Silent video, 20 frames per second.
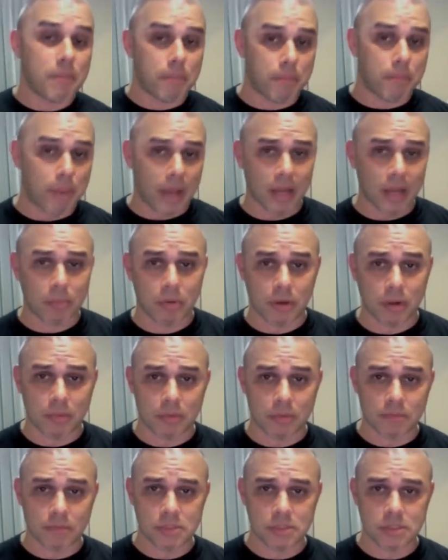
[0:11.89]
back
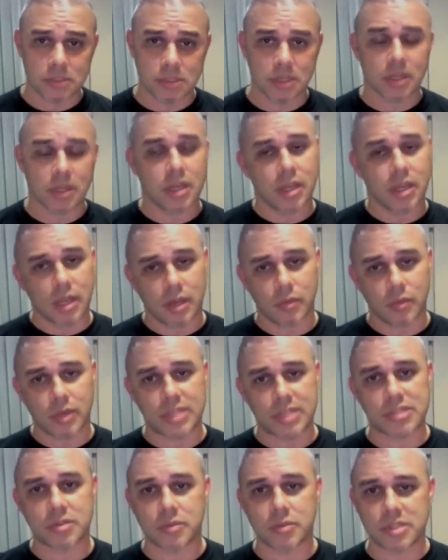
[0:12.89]
problems, and ways
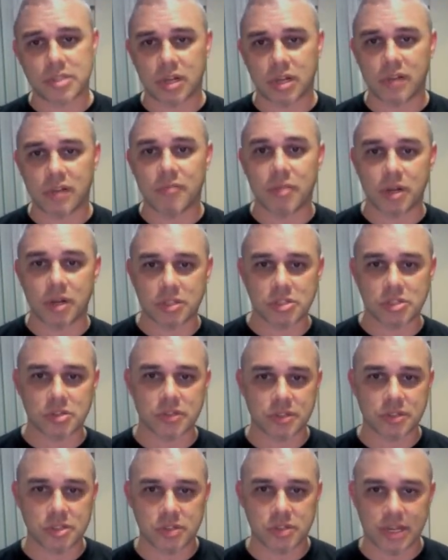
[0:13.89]
to resolve postural
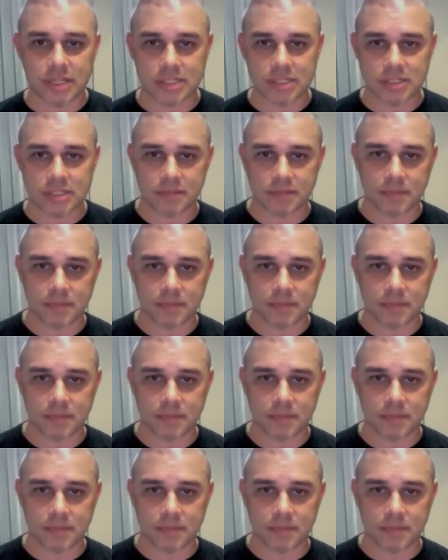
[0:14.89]
stress.